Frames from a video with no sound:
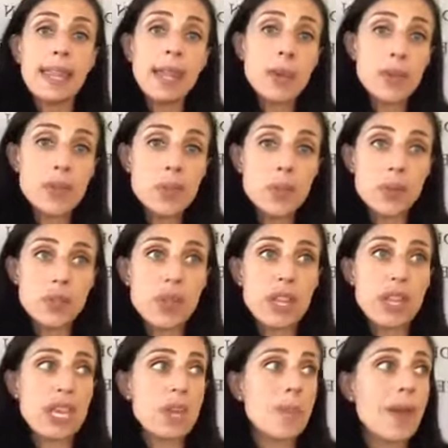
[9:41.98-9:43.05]
I also want you to
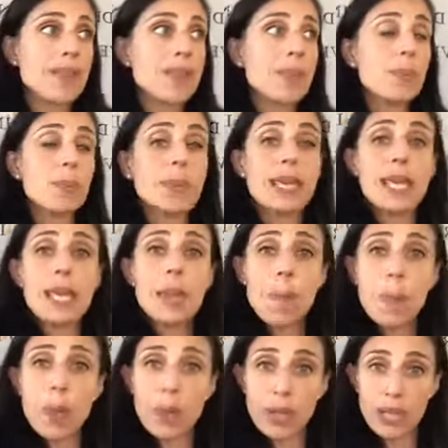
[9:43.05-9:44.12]
think about the
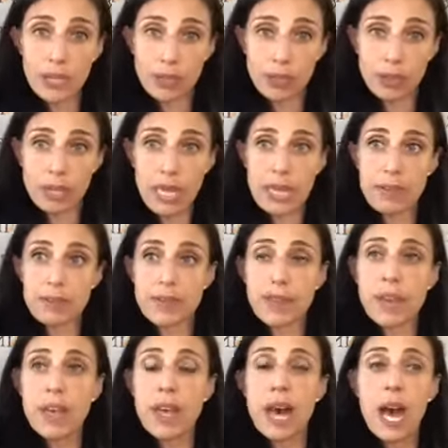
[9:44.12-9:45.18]
people in your life,
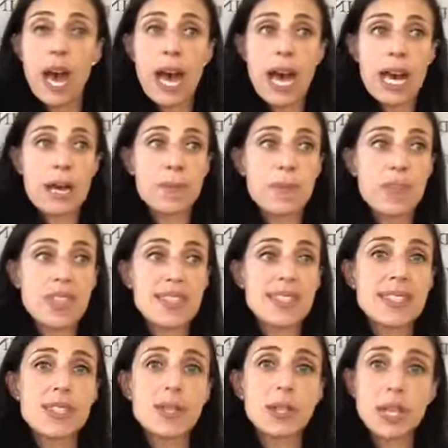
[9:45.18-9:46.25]
the
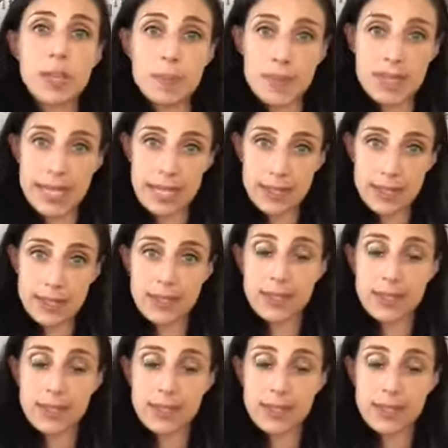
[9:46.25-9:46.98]
circumstances, the